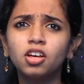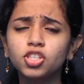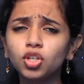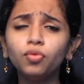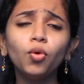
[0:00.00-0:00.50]

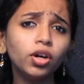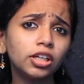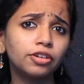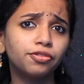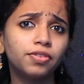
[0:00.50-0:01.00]
So
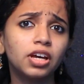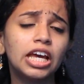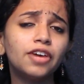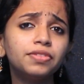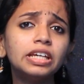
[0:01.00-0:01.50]
what
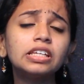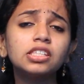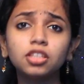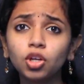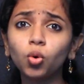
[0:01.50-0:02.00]
if there
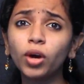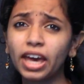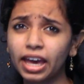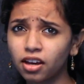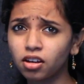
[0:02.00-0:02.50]
is no
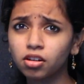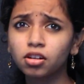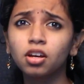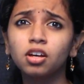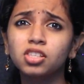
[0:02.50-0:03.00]

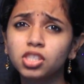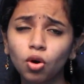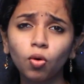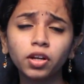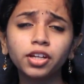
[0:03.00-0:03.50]
air,
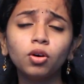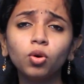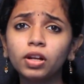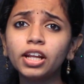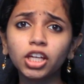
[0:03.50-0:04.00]
solid
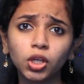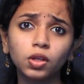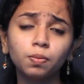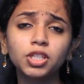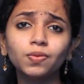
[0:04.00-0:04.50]
or
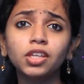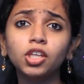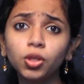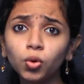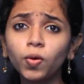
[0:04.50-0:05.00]
liquid
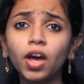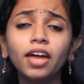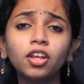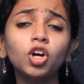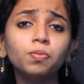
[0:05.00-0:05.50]
between you and
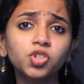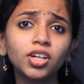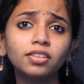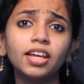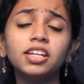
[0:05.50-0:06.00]
an
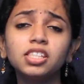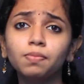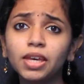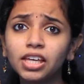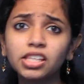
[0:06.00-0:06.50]
object that is
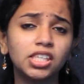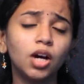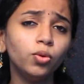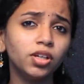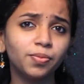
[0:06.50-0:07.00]
making
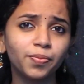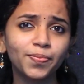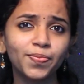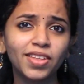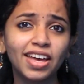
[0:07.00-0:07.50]
sound?
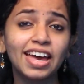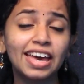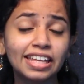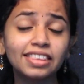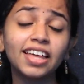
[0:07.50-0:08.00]

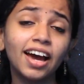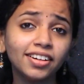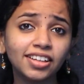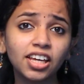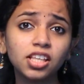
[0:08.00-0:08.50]
In
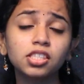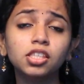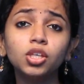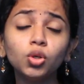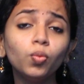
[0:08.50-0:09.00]
that
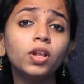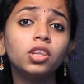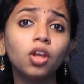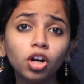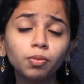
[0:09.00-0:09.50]
case, you will
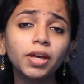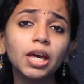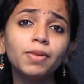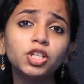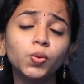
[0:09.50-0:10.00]
not
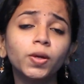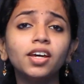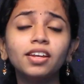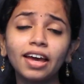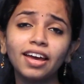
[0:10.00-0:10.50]
be able to
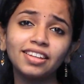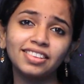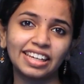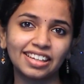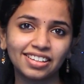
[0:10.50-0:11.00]
hear
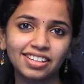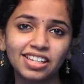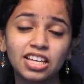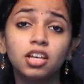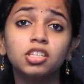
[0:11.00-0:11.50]
anything.
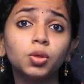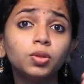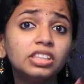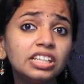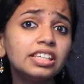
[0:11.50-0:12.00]

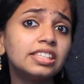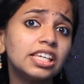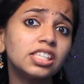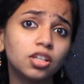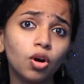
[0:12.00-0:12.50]
So this
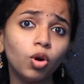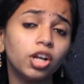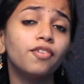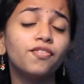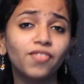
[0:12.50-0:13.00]
is
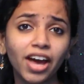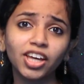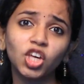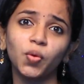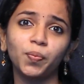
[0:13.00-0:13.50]
called
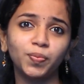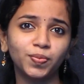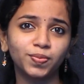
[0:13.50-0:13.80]
vacuum.